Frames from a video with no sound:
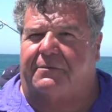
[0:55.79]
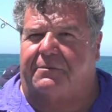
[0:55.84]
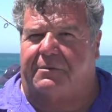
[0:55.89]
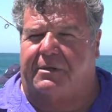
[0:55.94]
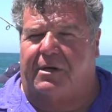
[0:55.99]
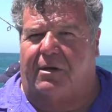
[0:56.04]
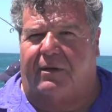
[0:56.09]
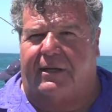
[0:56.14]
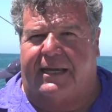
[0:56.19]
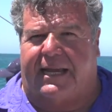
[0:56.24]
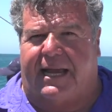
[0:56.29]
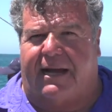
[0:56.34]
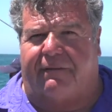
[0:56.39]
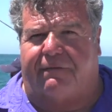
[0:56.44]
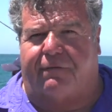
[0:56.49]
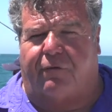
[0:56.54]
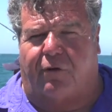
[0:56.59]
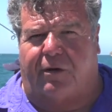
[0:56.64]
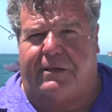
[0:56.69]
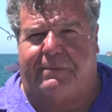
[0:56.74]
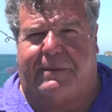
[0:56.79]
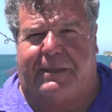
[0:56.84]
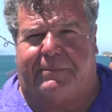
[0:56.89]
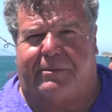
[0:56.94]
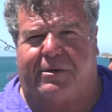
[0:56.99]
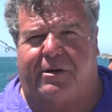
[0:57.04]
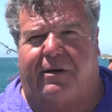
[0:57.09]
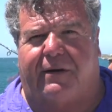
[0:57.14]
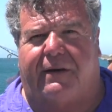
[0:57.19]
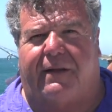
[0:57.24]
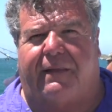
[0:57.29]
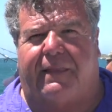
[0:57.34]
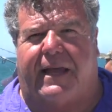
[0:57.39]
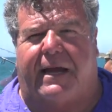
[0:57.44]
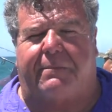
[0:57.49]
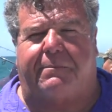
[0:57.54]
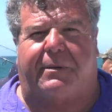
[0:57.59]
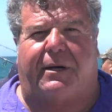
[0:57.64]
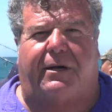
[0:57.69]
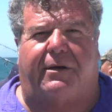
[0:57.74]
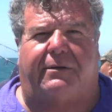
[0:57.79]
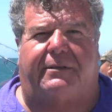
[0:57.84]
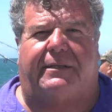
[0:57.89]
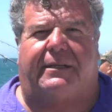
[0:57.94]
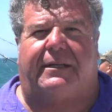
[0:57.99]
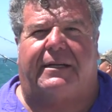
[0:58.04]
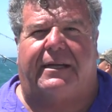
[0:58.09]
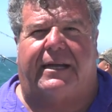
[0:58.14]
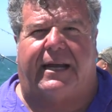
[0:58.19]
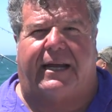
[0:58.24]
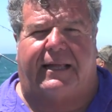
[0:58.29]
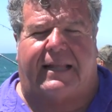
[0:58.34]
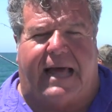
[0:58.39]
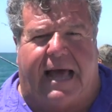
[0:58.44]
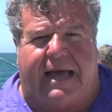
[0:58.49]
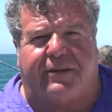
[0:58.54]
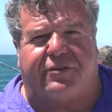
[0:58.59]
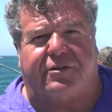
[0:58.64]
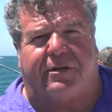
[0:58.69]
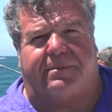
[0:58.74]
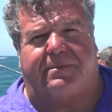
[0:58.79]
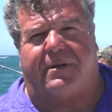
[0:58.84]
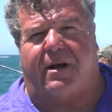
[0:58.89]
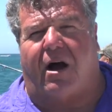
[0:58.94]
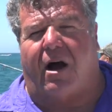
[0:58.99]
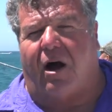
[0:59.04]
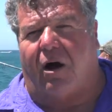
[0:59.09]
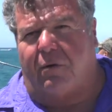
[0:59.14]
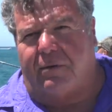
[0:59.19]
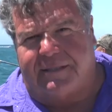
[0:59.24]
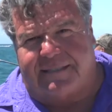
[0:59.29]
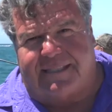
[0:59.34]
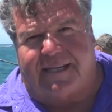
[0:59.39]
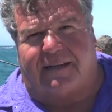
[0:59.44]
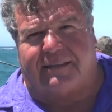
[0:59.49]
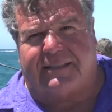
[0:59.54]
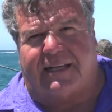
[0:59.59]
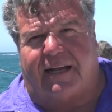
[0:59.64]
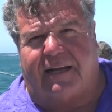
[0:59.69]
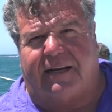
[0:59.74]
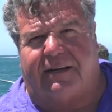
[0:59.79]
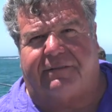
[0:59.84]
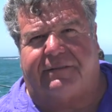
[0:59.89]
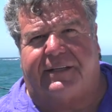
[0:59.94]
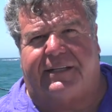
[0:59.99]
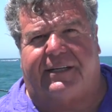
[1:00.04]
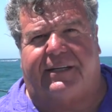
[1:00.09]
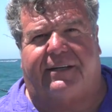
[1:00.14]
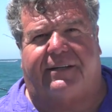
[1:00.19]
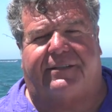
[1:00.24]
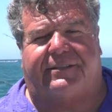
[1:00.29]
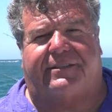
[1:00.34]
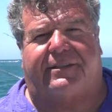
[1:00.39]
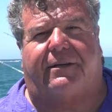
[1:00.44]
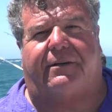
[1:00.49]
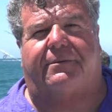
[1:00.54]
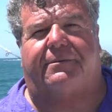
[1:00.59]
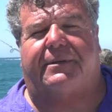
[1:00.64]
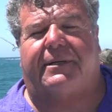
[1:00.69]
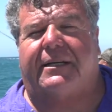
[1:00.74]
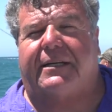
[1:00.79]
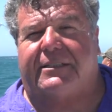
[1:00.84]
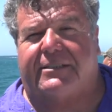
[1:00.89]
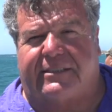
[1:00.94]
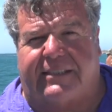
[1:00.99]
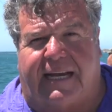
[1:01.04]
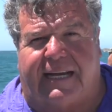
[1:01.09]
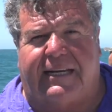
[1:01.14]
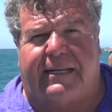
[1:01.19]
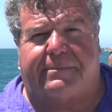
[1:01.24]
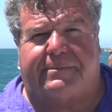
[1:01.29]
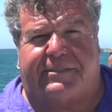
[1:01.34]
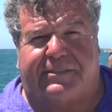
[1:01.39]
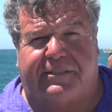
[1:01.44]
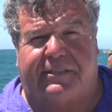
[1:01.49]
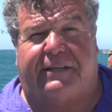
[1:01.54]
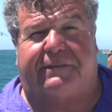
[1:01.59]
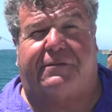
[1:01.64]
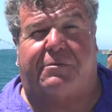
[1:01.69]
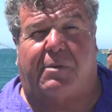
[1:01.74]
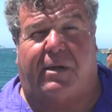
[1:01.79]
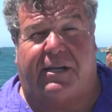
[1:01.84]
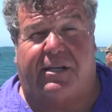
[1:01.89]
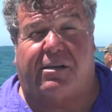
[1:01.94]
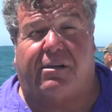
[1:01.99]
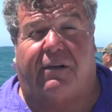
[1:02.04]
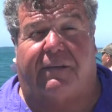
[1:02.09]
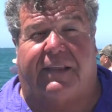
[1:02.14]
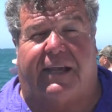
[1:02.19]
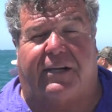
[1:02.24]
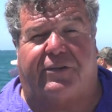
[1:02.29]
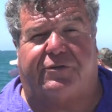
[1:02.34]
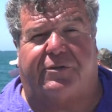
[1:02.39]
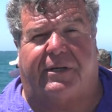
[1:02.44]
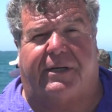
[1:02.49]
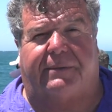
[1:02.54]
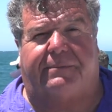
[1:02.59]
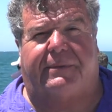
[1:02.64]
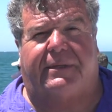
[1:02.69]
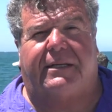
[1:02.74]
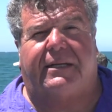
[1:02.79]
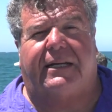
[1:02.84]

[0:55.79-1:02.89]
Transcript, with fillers: We only have 40 people going on that boat, and that trip always sells out every year, so sign up soon if you want to go on that trip.